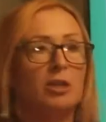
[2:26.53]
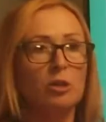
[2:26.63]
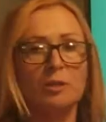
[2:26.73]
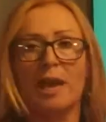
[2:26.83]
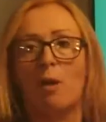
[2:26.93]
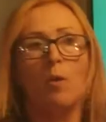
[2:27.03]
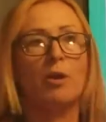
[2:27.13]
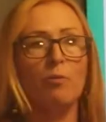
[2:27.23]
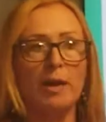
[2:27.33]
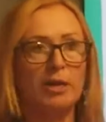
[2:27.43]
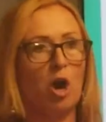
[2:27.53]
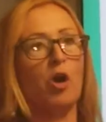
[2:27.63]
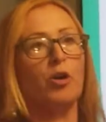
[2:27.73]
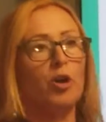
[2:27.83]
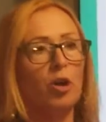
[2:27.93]
So say I want to write an
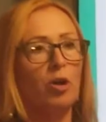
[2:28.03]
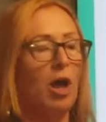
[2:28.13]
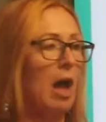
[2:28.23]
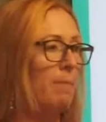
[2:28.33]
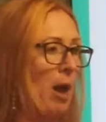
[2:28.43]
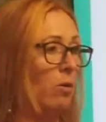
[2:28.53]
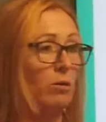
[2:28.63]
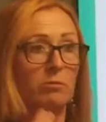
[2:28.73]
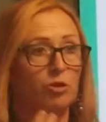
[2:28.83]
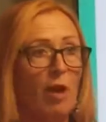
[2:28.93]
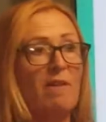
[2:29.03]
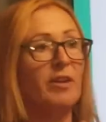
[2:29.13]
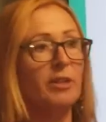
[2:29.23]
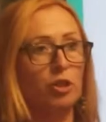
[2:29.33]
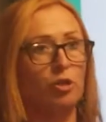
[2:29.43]
article about
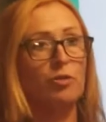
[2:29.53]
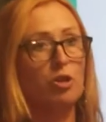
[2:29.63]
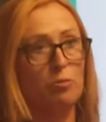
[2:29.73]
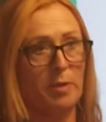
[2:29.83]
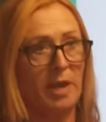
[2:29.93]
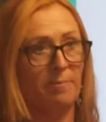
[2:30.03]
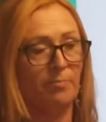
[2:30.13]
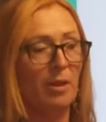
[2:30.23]
traveling to the UP.